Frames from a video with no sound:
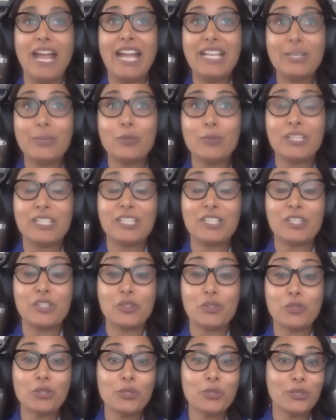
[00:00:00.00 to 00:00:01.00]
anyone, it
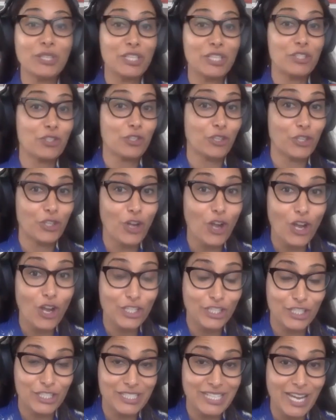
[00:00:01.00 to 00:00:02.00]
is true, can
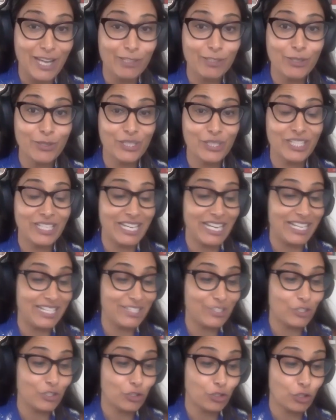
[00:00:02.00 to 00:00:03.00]
download it
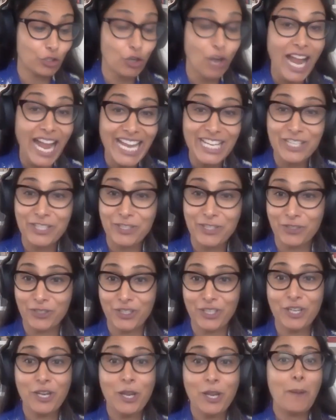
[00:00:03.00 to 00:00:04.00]
and try and
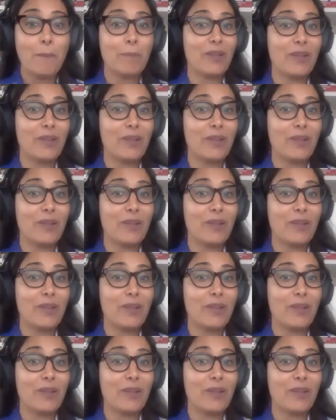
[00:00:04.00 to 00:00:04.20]
earn,